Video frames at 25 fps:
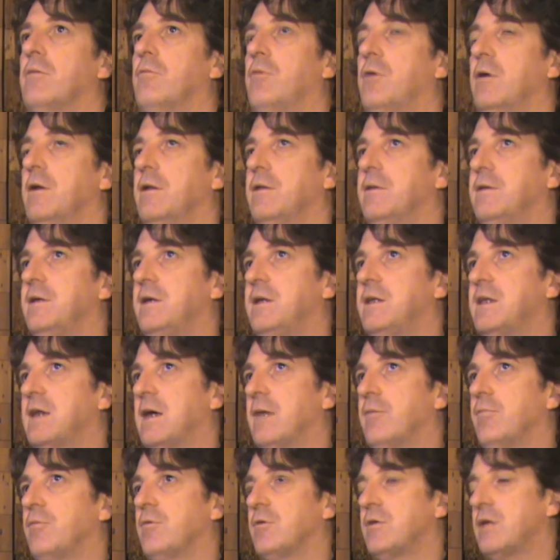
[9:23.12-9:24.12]
one of the
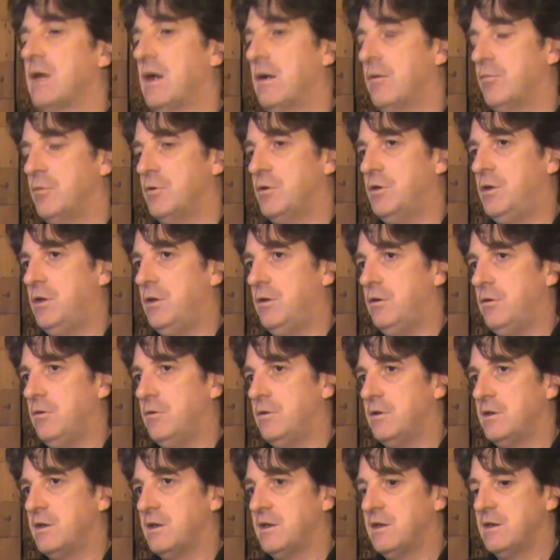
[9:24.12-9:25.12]
examples Hubbard
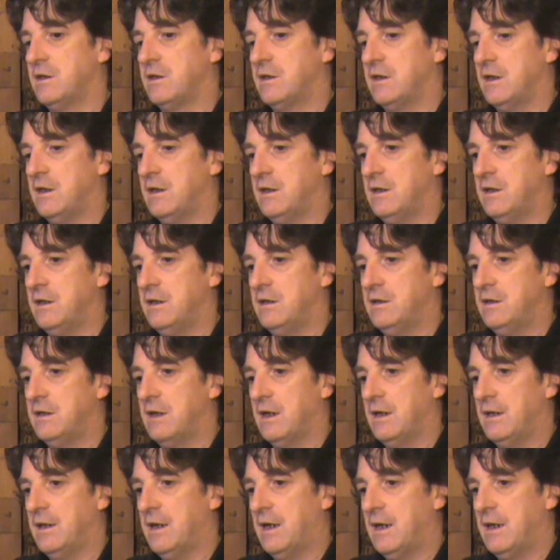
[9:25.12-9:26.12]
uses in
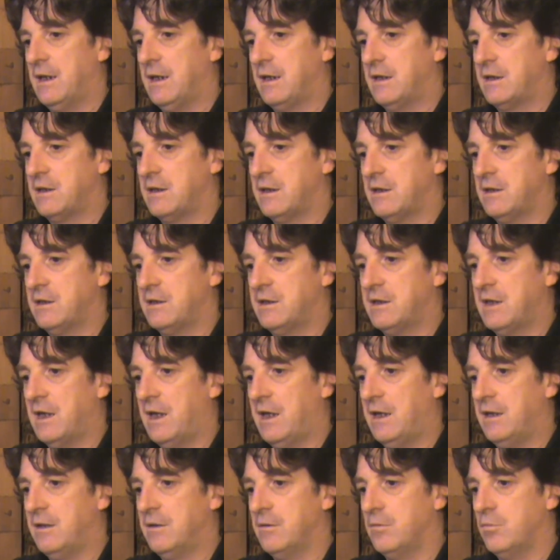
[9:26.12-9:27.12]
Dianetics is,
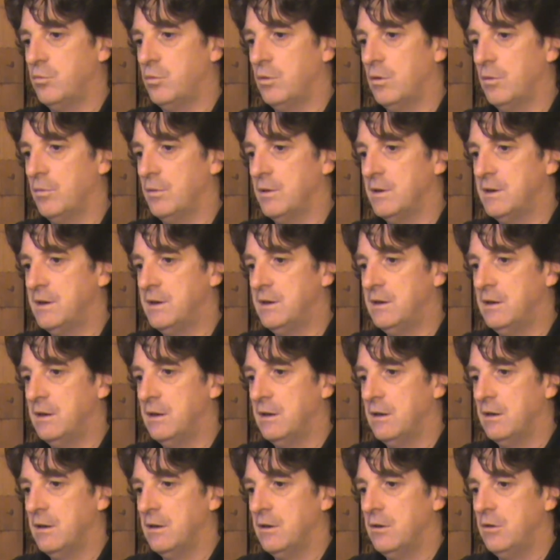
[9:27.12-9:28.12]
say, the woman
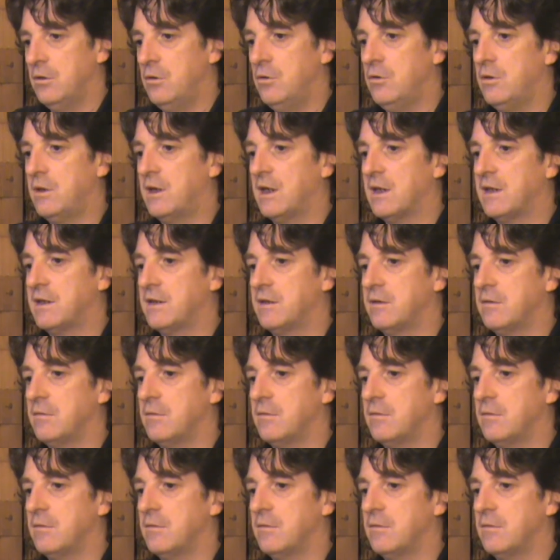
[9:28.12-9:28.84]
who gets,